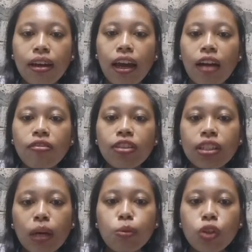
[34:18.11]
Every
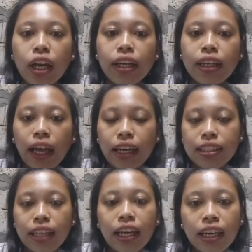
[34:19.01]
subject like
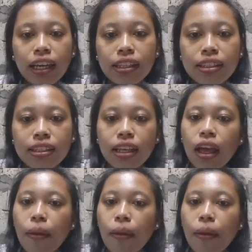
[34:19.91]
science,